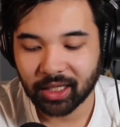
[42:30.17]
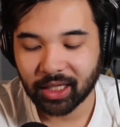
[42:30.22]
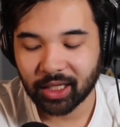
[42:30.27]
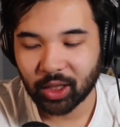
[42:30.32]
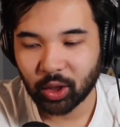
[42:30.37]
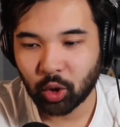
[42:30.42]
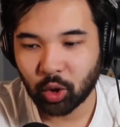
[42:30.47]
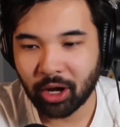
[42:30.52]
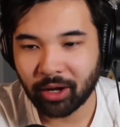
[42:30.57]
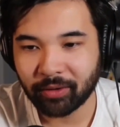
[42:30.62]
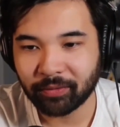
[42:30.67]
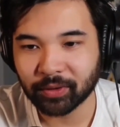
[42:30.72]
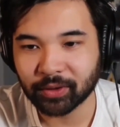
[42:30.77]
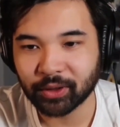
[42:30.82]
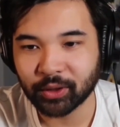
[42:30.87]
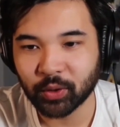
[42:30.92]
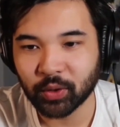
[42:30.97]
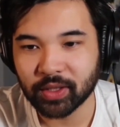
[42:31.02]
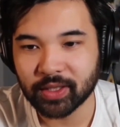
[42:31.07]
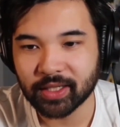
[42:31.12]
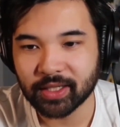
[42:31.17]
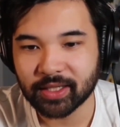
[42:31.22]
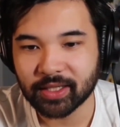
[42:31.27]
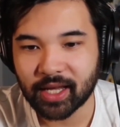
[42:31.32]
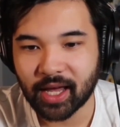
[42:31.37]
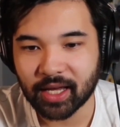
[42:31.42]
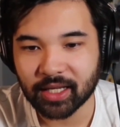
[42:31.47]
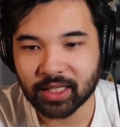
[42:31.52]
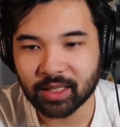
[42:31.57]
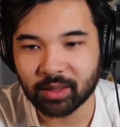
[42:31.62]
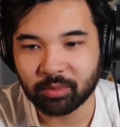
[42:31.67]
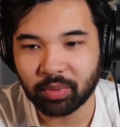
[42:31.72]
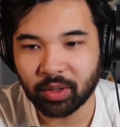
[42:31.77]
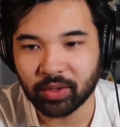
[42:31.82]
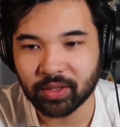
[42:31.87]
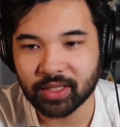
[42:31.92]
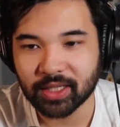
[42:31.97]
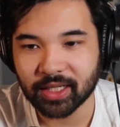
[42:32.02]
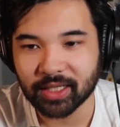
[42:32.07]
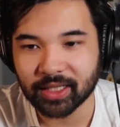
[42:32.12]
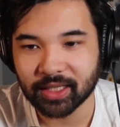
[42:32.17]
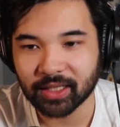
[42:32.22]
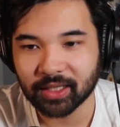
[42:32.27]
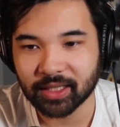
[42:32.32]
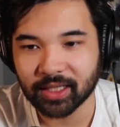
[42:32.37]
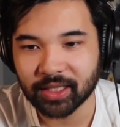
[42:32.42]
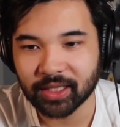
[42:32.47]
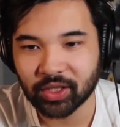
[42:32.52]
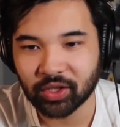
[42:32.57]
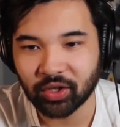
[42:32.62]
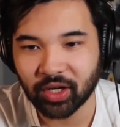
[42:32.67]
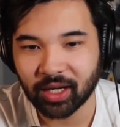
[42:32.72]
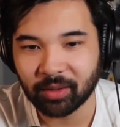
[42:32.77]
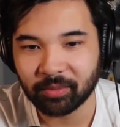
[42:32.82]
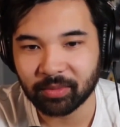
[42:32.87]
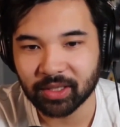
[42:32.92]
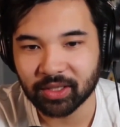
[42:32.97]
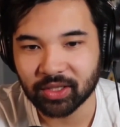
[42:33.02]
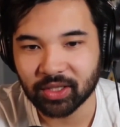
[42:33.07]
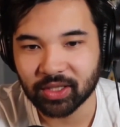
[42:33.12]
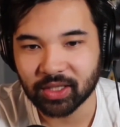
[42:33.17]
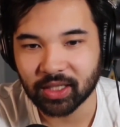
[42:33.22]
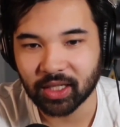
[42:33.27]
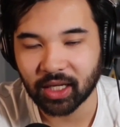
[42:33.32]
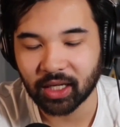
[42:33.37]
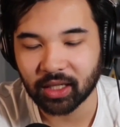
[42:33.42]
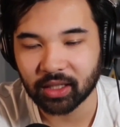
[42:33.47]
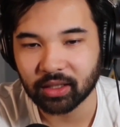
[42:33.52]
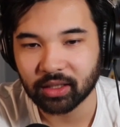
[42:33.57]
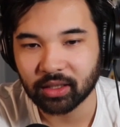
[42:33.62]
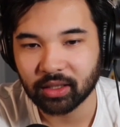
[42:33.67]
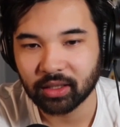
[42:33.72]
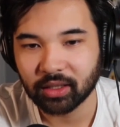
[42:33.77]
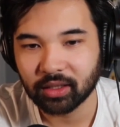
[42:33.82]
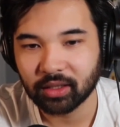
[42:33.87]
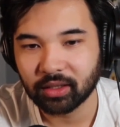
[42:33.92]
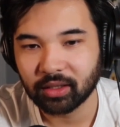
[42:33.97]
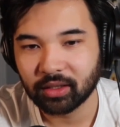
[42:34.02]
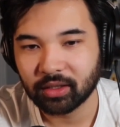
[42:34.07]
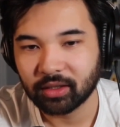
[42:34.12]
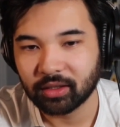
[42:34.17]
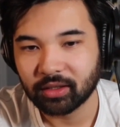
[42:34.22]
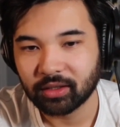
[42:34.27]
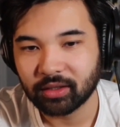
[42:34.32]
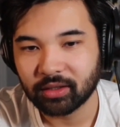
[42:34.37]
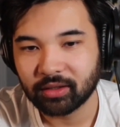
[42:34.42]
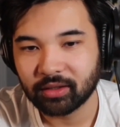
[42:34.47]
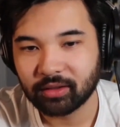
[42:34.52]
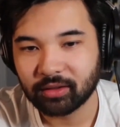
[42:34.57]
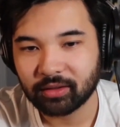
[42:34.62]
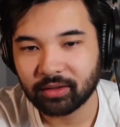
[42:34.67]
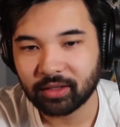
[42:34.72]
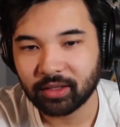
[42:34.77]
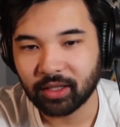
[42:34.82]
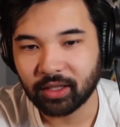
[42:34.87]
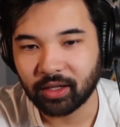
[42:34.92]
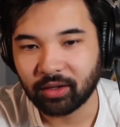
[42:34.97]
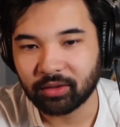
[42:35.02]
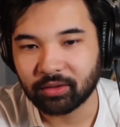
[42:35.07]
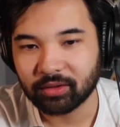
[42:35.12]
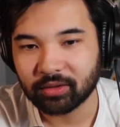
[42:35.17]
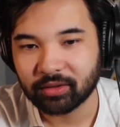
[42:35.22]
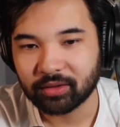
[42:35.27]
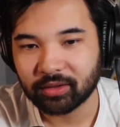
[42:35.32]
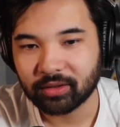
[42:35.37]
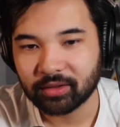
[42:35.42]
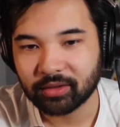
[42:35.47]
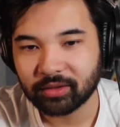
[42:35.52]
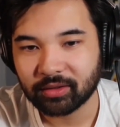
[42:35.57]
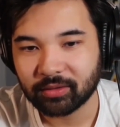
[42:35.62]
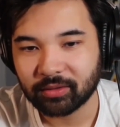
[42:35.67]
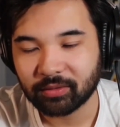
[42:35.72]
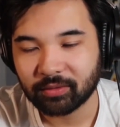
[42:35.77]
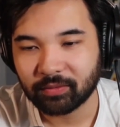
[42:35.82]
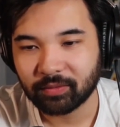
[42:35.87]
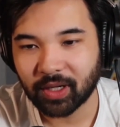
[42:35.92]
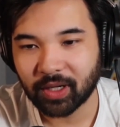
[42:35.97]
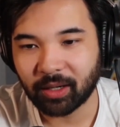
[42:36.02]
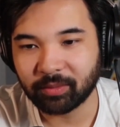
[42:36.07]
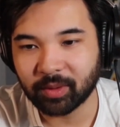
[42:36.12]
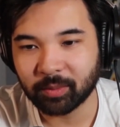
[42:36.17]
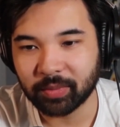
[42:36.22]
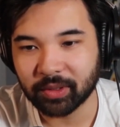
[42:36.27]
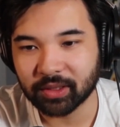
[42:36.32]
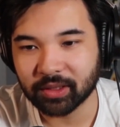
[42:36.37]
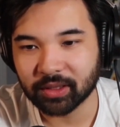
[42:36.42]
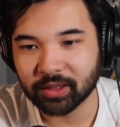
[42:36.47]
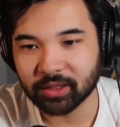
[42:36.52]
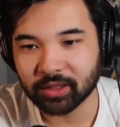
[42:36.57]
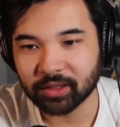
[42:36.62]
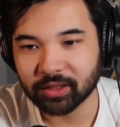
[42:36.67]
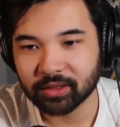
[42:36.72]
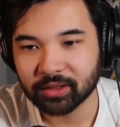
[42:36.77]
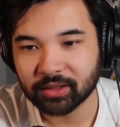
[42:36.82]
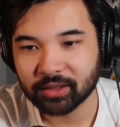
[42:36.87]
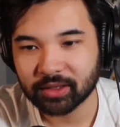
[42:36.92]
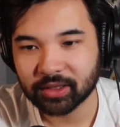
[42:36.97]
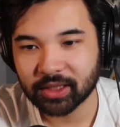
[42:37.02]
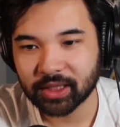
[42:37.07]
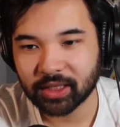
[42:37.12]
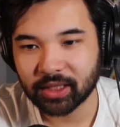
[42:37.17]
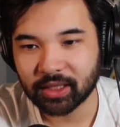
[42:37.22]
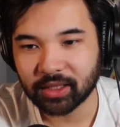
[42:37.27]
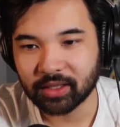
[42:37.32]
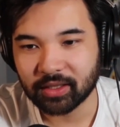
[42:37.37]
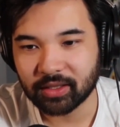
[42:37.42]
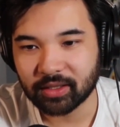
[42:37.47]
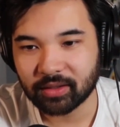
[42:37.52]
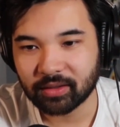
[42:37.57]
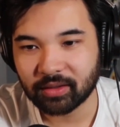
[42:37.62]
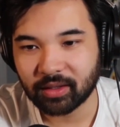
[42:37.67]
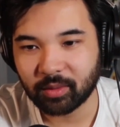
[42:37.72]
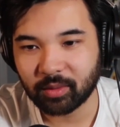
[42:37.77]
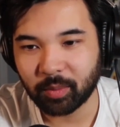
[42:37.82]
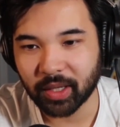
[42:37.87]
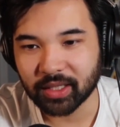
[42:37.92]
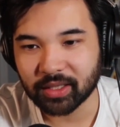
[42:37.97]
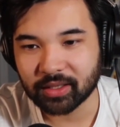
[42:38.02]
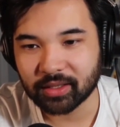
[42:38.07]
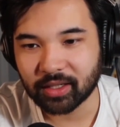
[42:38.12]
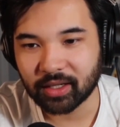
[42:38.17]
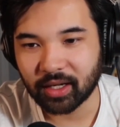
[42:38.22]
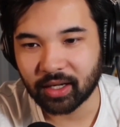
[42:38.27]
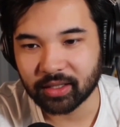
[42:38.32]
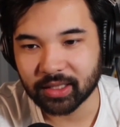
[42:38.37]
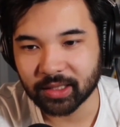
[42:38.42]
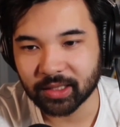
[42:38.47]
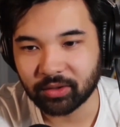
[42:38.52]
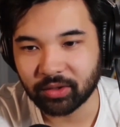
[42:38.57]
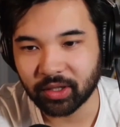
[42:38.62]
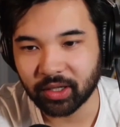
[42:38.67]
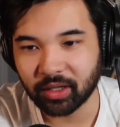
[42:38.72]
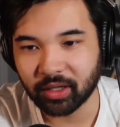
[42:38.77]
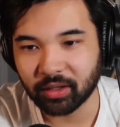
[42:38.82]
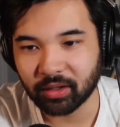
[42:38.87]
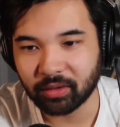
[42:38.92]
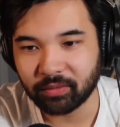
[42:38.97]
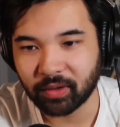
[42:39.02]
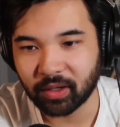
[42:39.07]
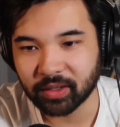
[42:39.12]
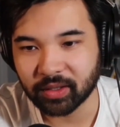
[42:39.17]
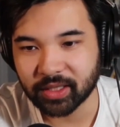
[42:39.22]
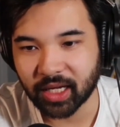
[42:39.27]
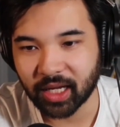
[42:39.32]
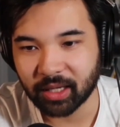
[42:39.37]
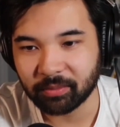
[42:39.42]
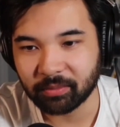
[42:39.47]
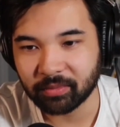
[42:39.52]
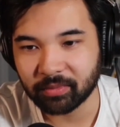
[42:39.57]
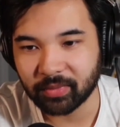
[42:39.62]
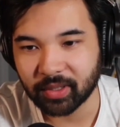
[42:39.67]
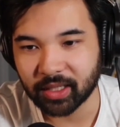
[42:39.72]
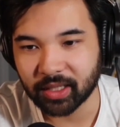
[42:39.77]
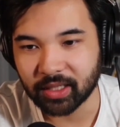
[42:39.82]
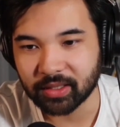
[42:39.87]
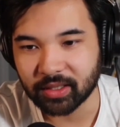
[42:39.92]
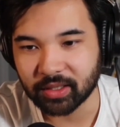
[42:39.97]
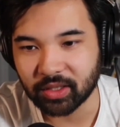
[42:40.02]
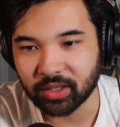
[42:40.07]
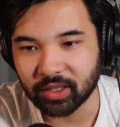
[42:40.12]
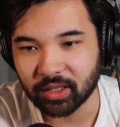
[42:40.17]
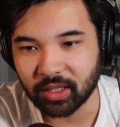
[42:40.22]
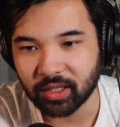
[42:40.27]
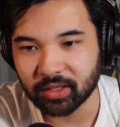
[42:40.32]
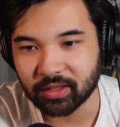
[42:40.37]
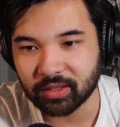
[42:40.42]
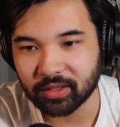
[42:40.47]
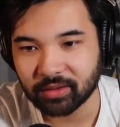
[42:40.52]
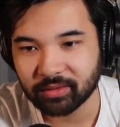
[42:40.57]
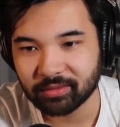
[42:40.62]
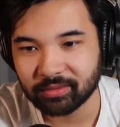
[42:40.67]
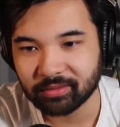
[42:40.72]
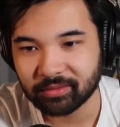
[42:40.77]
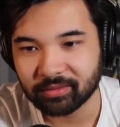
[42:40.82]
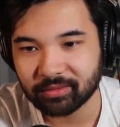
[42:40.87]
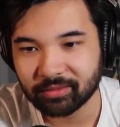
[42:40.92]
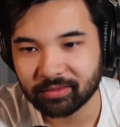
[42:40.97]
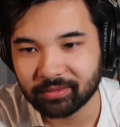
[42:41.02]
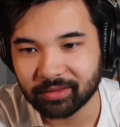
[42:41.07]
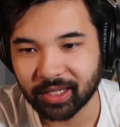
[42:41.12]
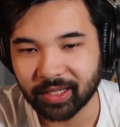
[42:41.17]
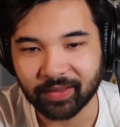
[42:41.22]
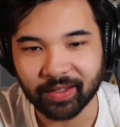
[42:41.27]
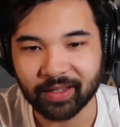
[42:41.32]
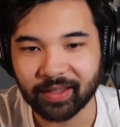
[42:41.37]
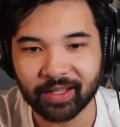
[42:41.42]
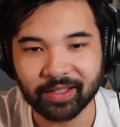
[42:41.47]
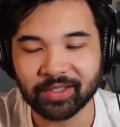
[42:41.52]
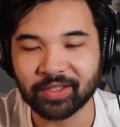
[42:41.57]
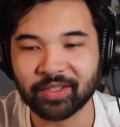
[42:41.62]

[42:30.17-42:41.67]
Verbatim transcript: whoever loses has to post on their Instagram and just say, you know, Rob the Builder is the best content creator of all time and he's a genius. And then that's